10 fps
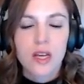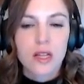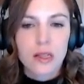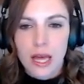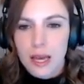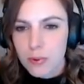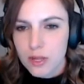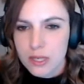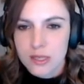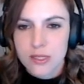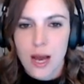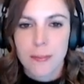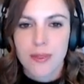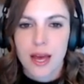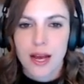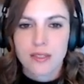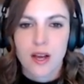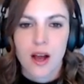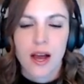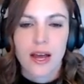label it at the top of the
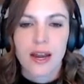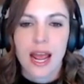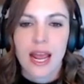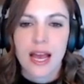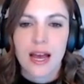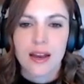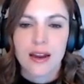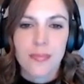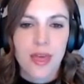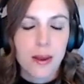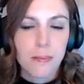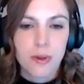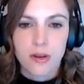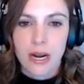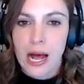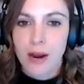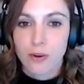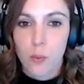hexagon, and then build it out however you